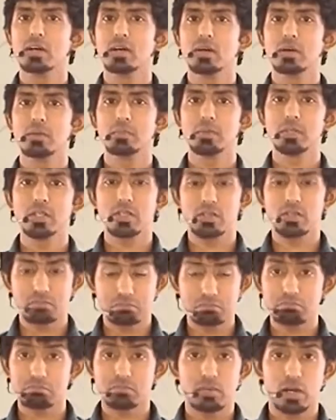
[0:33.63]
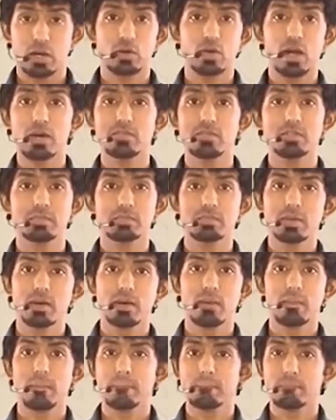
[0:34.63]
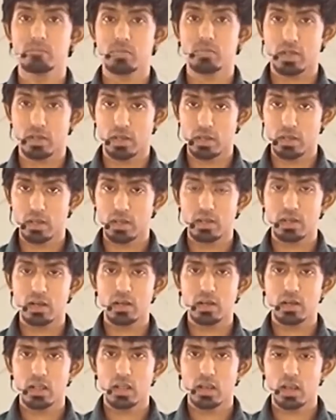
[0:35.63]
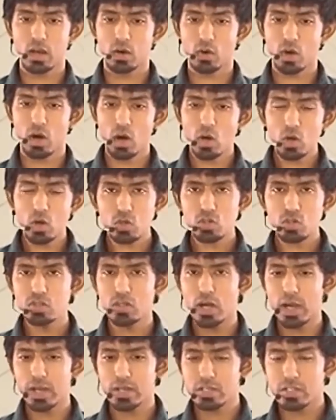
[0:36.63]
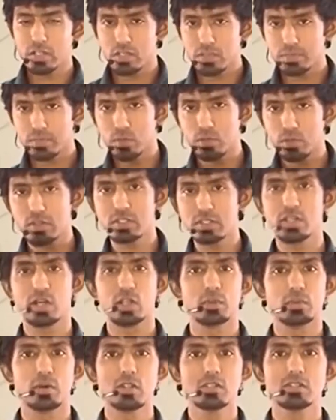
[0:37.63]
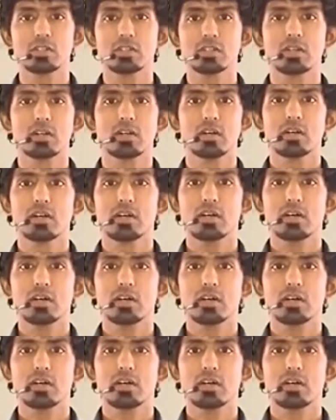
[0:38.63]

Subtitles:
But then I could have them, right? Now, how could I distribute these yellow balls, right?